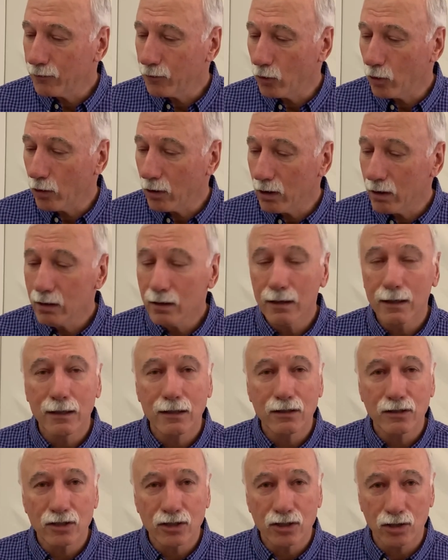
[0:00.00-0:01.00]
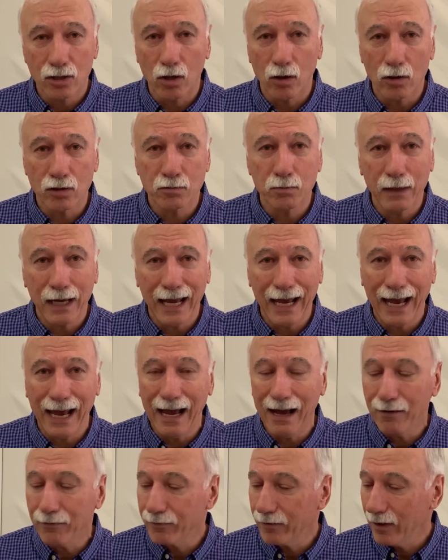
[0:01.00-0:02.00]
for Saul's
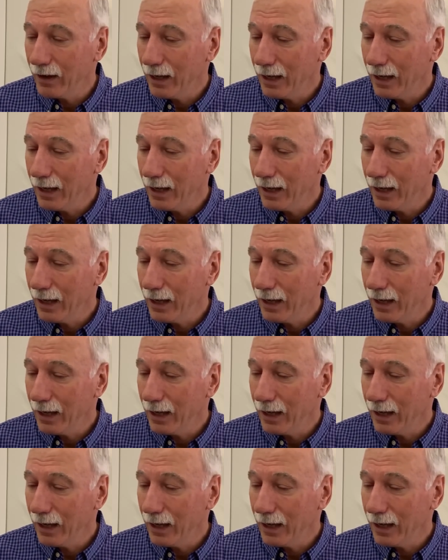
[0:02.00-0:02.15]
behalf.